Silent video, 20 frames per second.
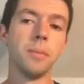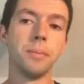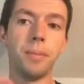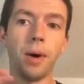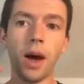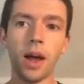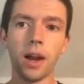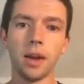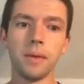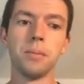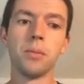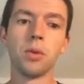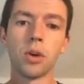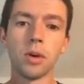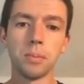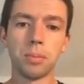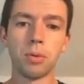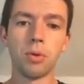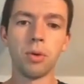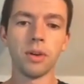But more
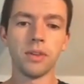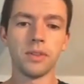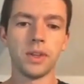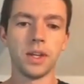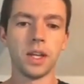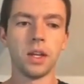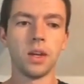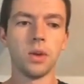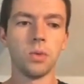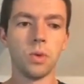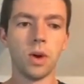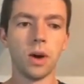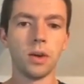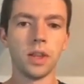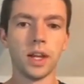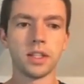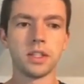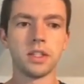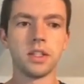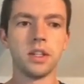importantly, what I'd
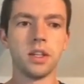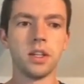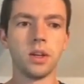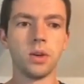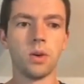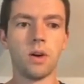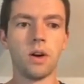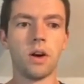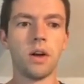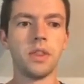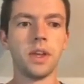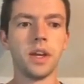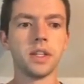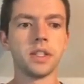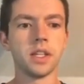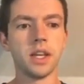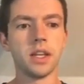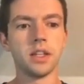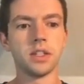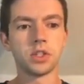like to do on
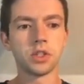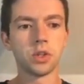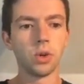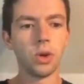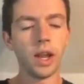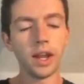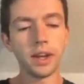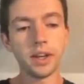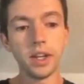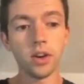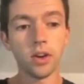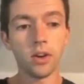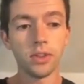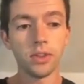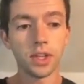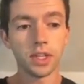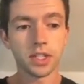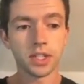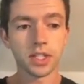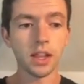this is scroll down here on
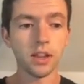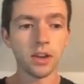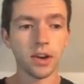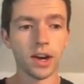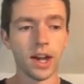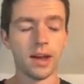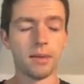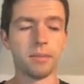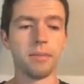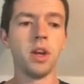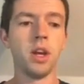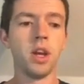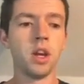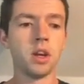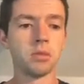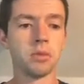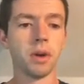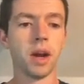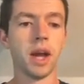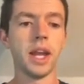the SellerAmp,
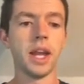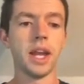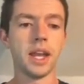right?